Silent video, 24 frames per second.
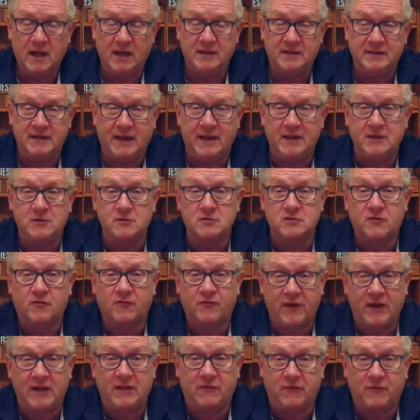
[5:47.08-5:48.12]
And
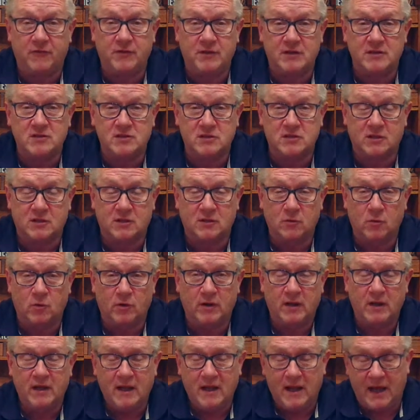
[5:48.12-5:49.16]
Daniel's faithfulness to the
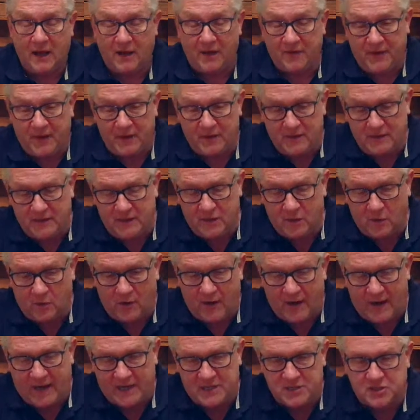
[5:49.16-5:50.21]
Lord. How that
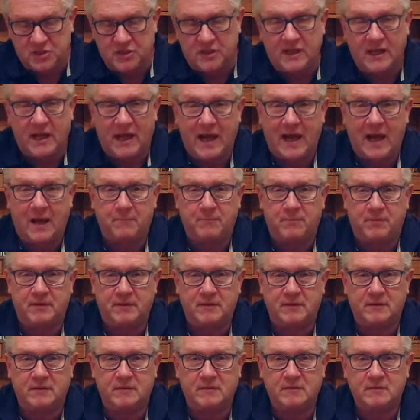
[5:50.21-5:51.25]
interaction
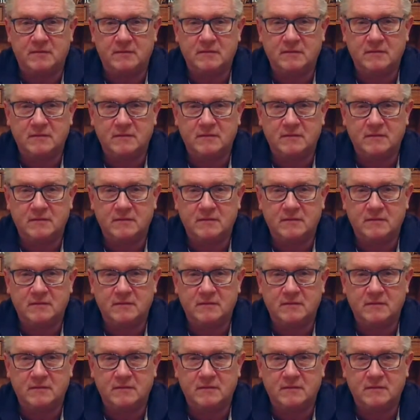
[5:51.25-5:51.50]
happened.